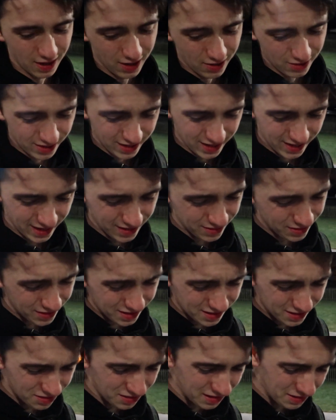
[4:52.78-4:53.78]
Alright, I
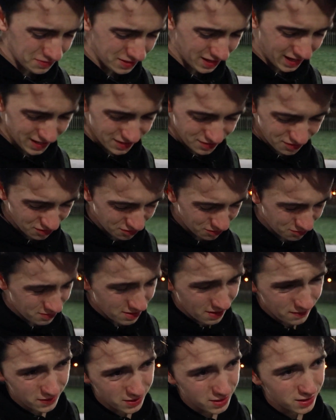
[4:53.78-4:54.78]
think it's time to head home.
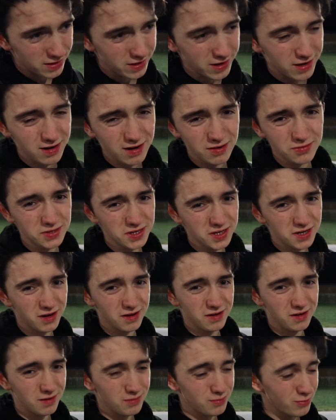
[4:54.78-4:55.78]
If I stick around here
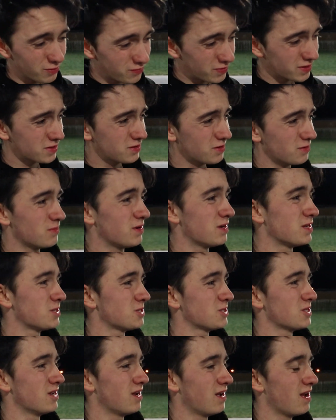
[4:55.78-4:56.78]
and not moving too much,
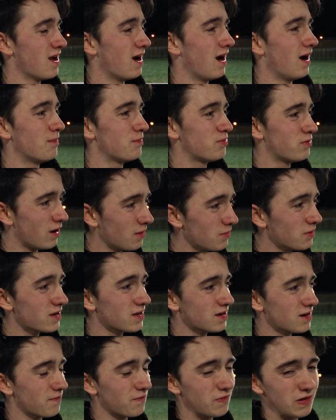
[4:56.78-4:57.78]
I'm probably
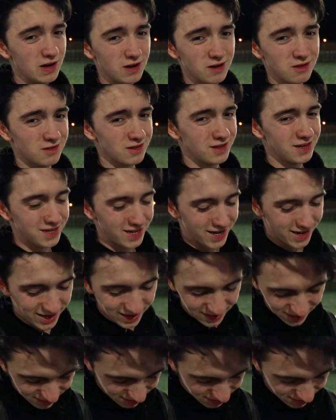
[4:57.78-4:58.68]
gonna freeze and die.